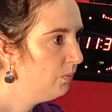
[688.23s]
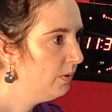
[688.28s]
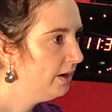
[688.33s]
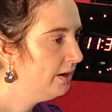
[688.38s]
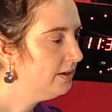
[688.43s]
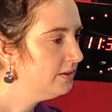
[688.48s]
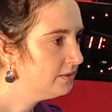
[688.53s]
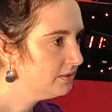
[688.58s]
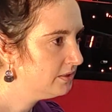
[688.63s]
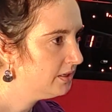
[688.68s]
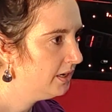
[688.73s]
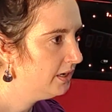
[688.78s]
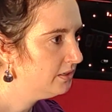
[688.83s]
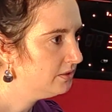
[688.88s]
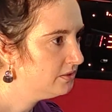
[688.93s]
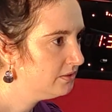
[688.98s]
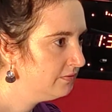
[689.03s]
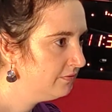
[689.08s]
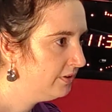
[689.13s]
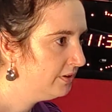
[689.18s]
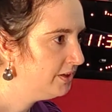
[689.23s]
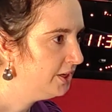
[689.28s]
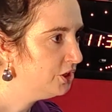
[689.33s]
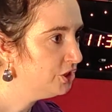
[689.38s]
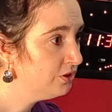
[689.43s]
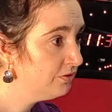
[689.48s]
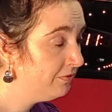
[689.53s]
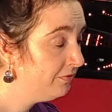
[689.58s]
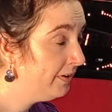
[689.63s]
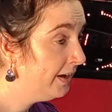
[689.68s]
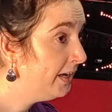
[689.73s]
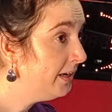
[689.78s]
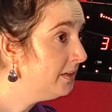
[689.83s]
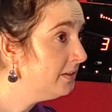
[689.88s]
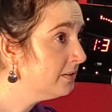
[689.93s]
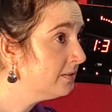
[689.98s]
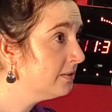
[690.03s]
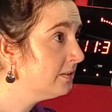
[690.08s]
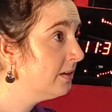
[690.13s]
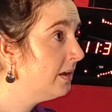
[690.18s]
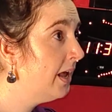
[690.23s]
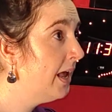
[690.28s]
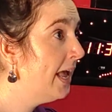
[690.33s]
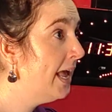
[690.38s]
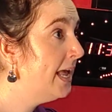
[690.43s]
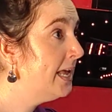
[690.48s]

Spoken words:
whereas us in foundation phase.